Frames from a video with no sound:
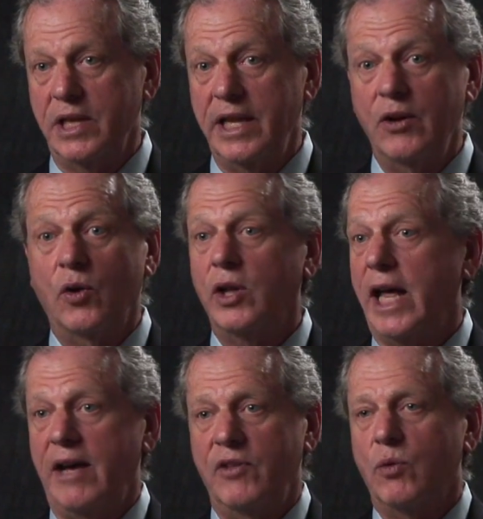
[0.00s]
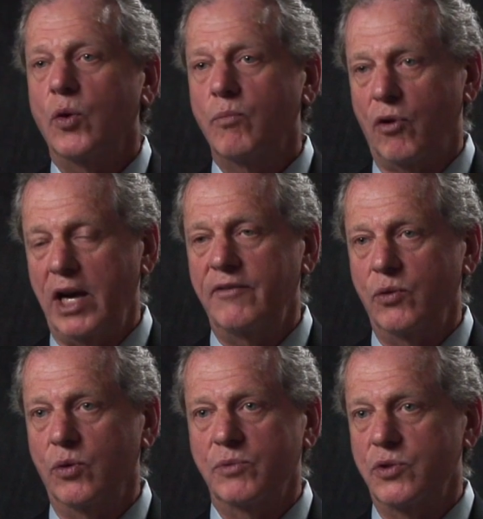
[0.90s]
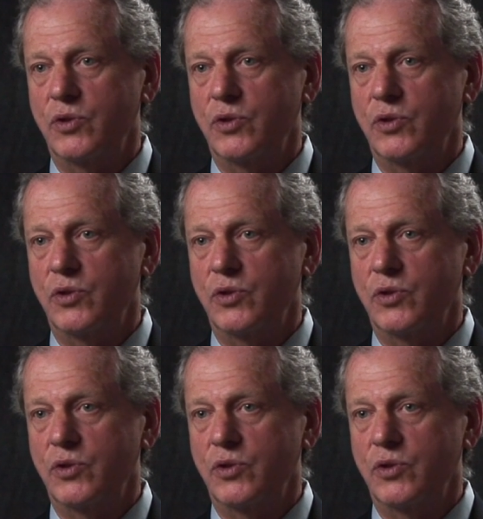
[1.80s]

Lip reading: They all have their own private rooms.